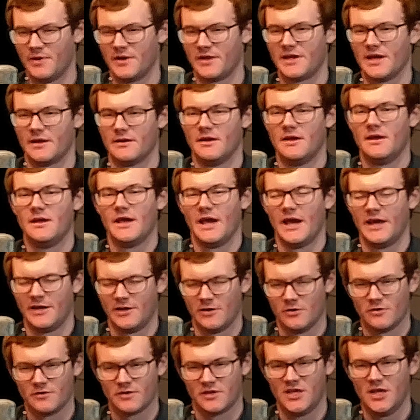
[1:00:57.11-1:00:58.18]
but again, and
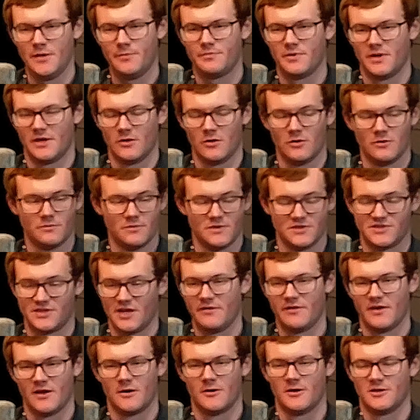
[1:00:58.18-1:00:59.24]
it'll stay
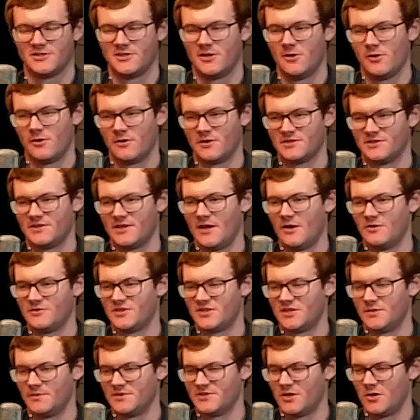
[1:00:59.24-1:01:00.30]
there as long as the health
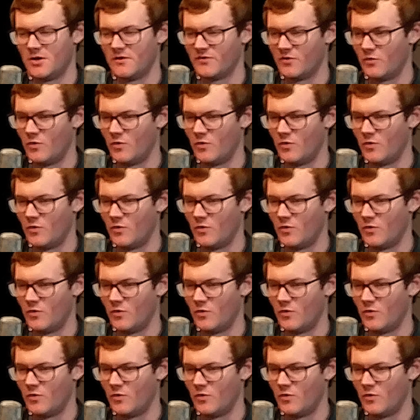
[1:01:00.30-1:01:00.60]
system is not overwhelmed.